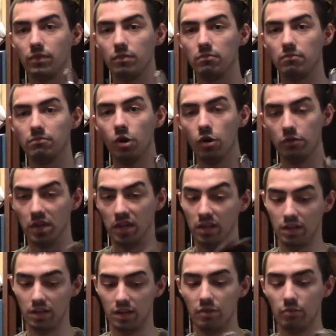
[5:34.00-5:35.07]
moving.
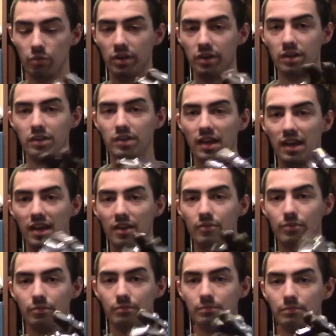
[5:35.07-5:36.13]
It wouldn't
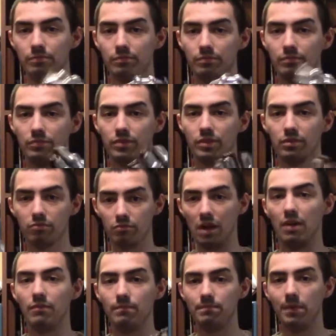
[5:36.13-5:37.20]
have,
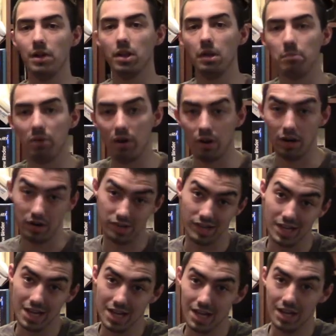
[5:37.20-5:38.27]
well, fallen apart.
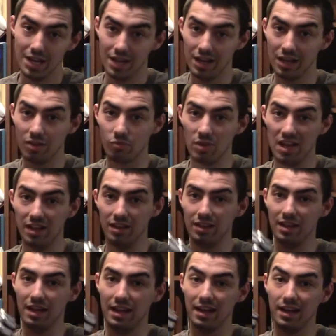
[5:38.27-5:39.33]
And as
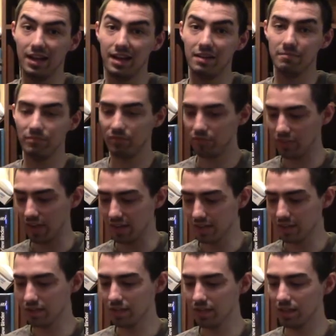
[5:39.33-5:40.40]
well,
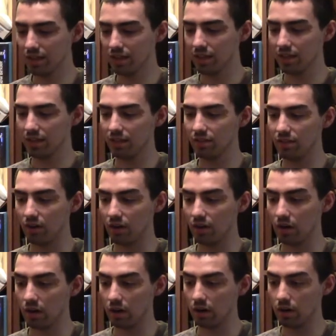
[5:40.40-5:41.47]
technically these
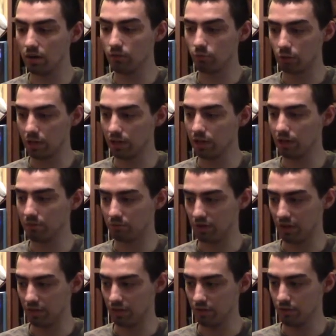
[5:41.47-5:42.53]
are really
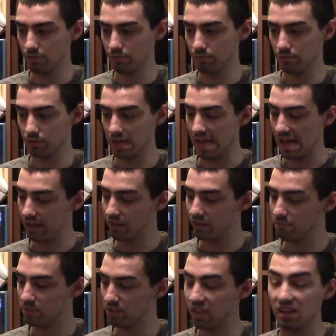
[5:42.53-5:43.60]
impressive,
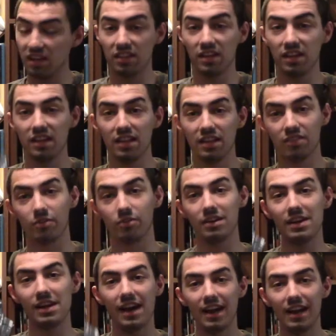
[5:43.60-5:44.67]
yes, but the thing is, they're
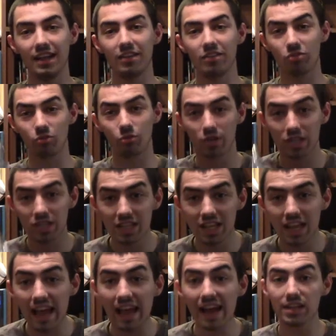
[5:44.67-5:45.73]
not
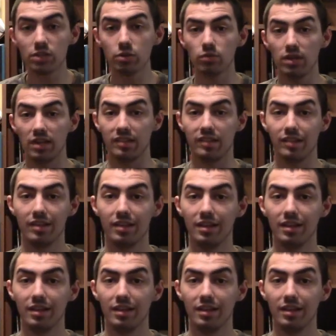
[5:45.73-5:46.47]
historically accurate.